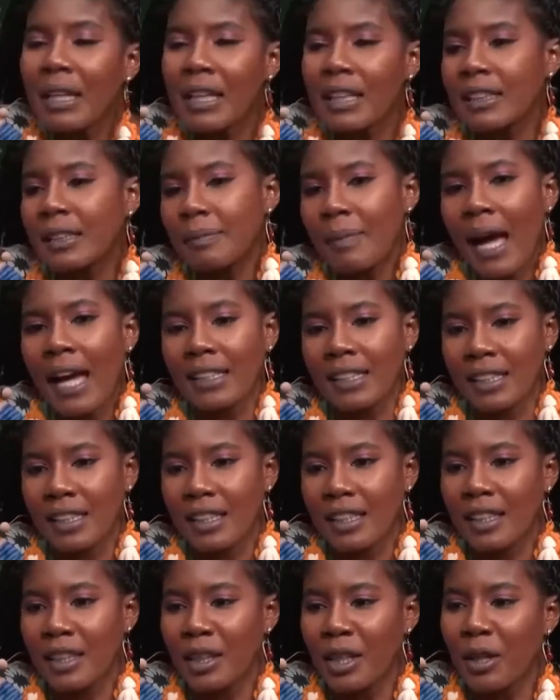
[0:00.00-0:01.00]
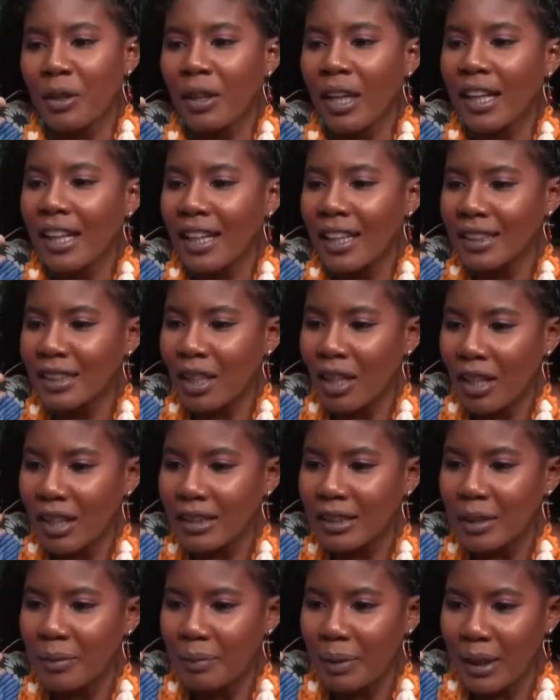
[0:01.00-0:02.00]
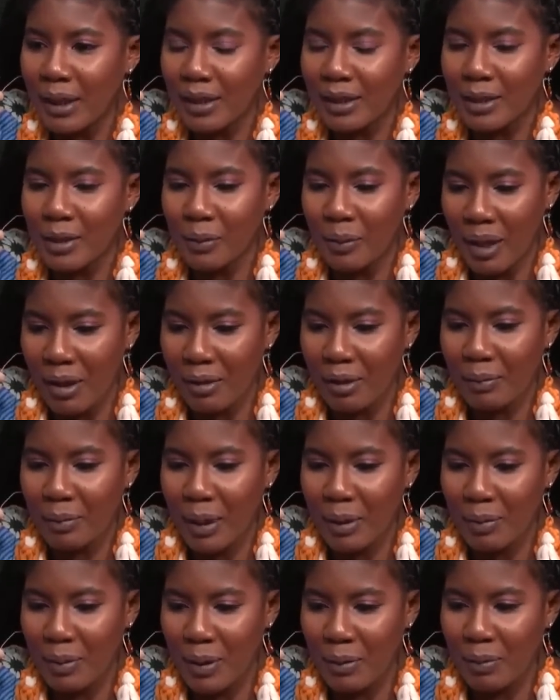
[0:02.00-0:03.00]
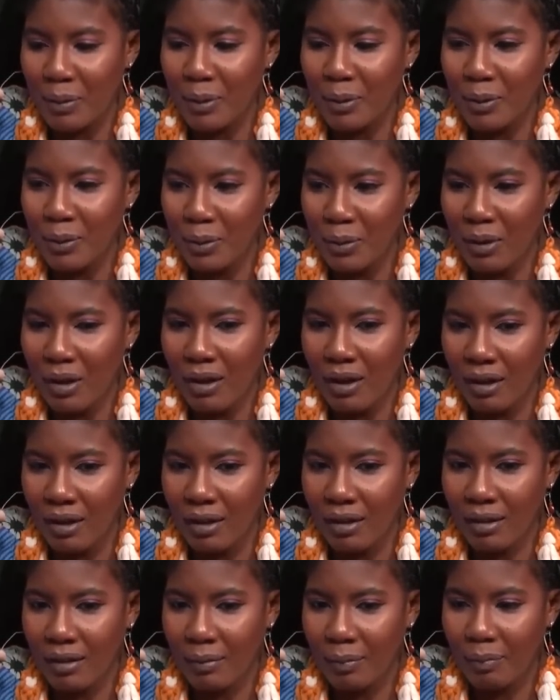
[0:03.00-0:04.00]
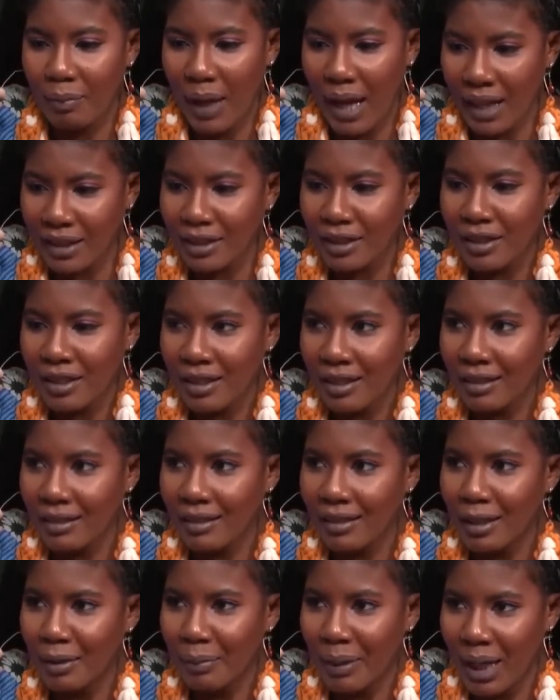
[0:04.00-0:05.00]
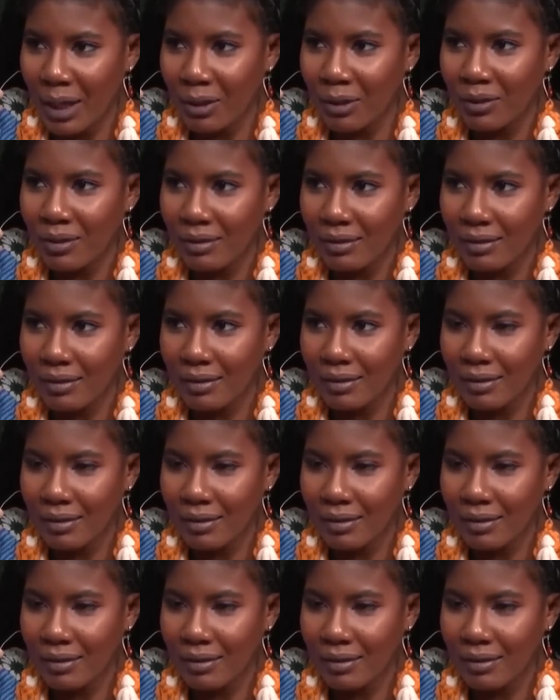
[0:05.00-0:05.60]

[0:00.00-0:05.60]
I mean, it's magic. Mm-hmm. You know, like, it's awesome being surrounded by people who are passionate about